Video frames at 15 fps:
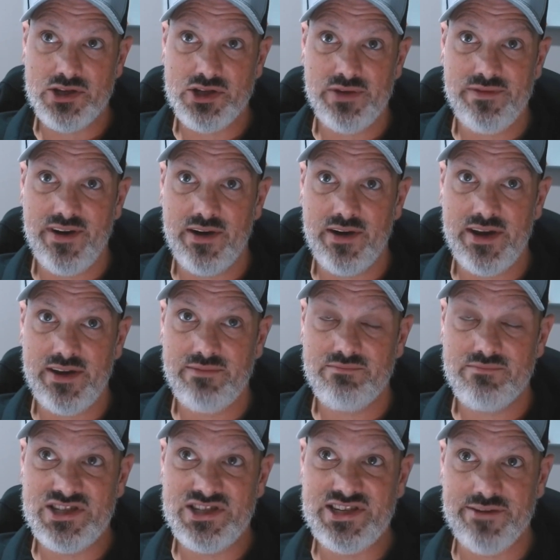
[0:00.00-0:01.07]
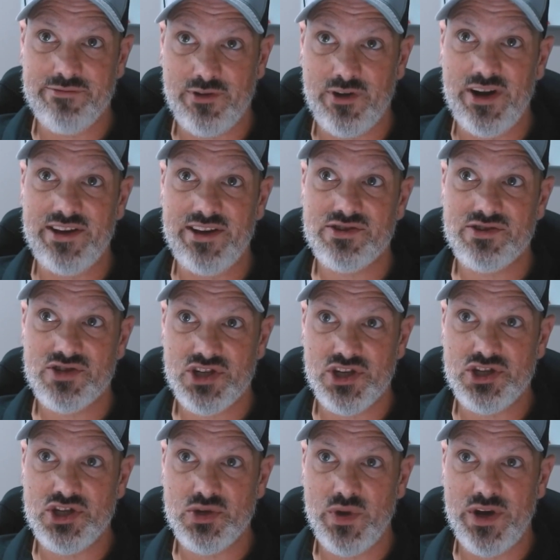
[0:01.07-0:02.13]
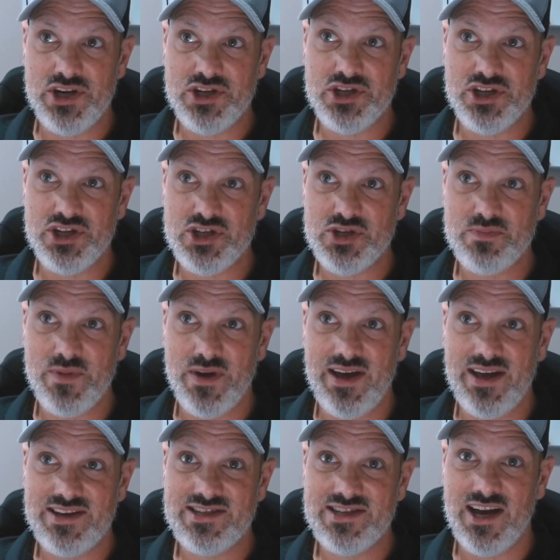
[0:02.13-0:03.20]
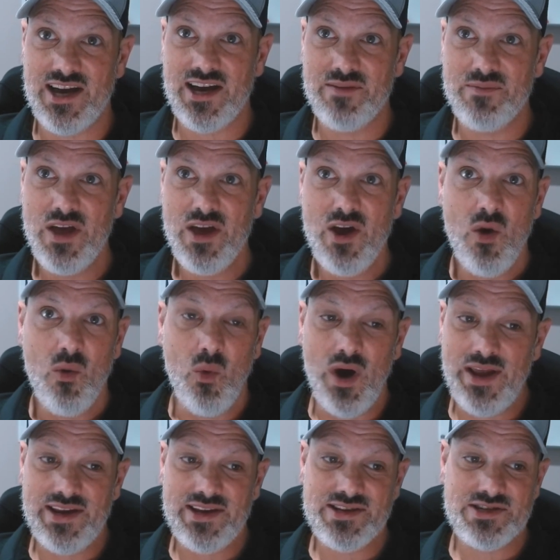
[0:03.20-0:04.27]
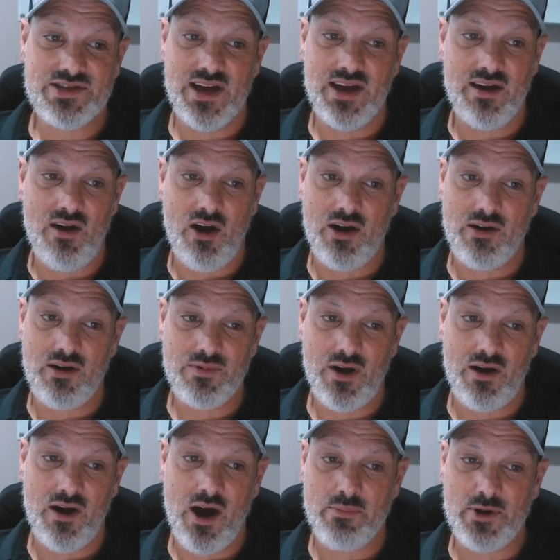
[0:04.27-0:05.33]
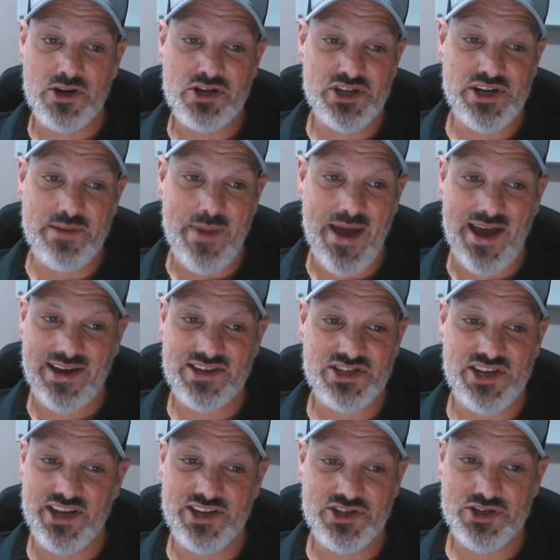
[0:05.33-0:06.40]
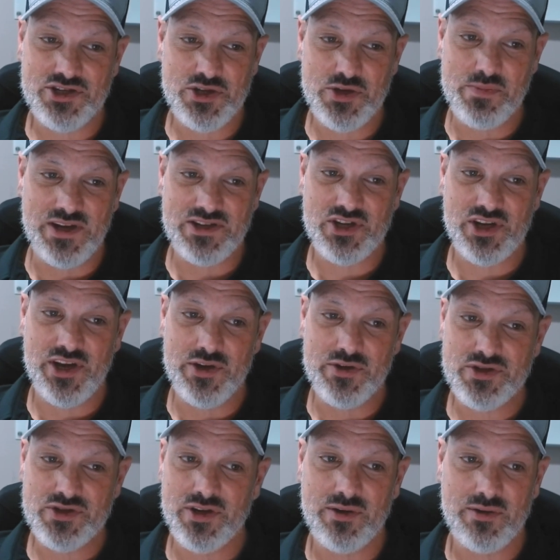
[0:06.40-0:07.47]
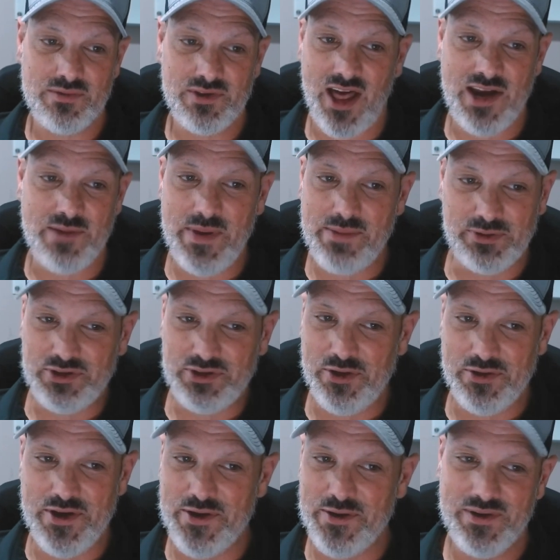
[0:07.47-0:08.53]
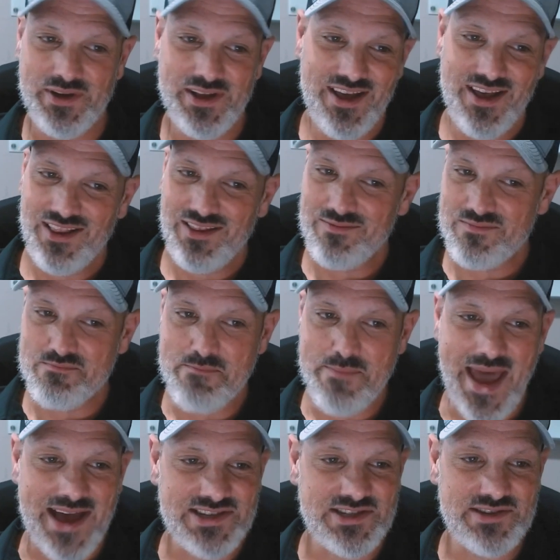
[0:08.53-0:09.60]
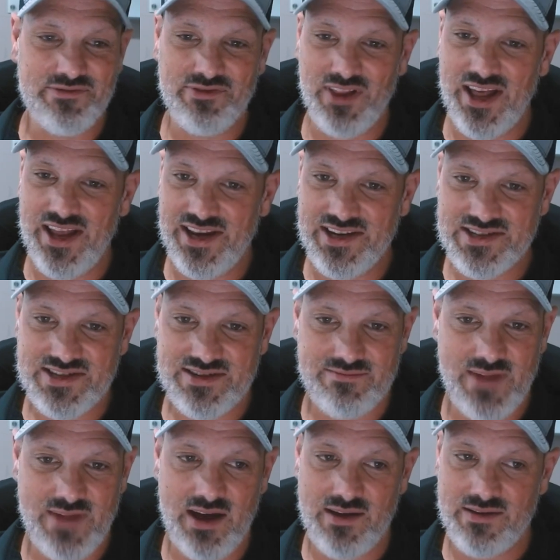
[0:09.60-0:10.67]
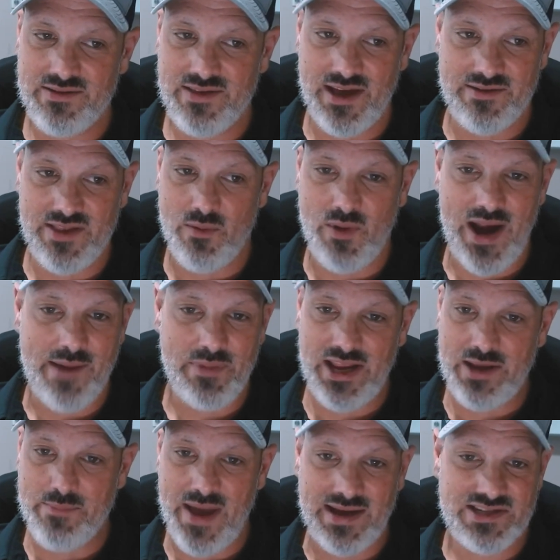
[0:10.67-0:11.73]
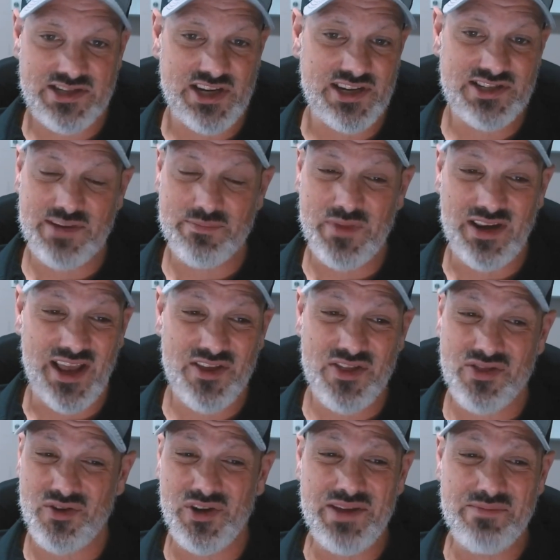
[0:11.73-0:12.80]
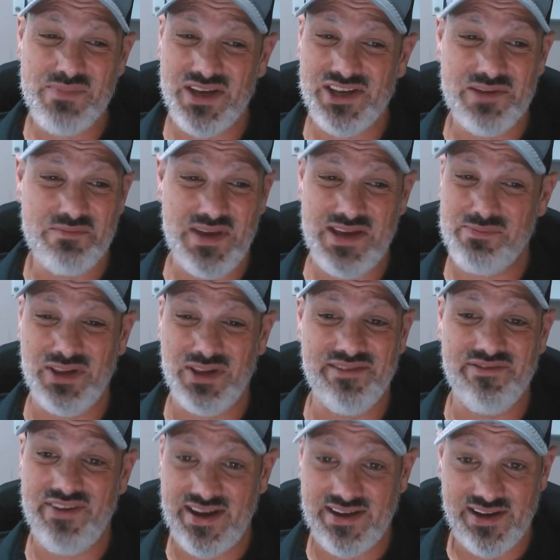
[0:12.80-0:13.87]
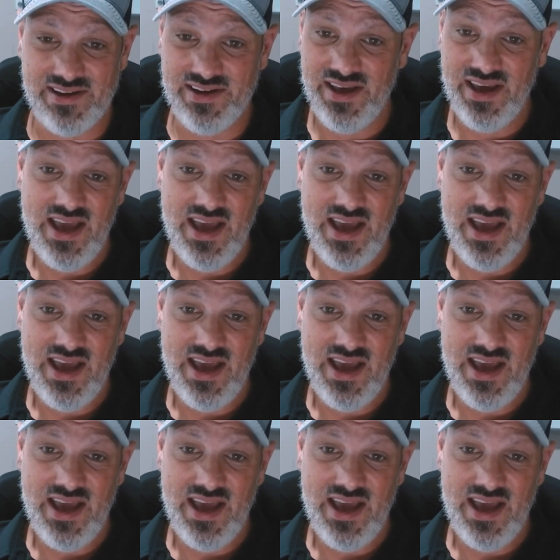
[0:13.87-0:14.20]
very different situations, but one is our operation in Pakistan just 2 months ago. So a lot of people don't know massive floodings that were happening in Pakistan, something like 30 million people affected.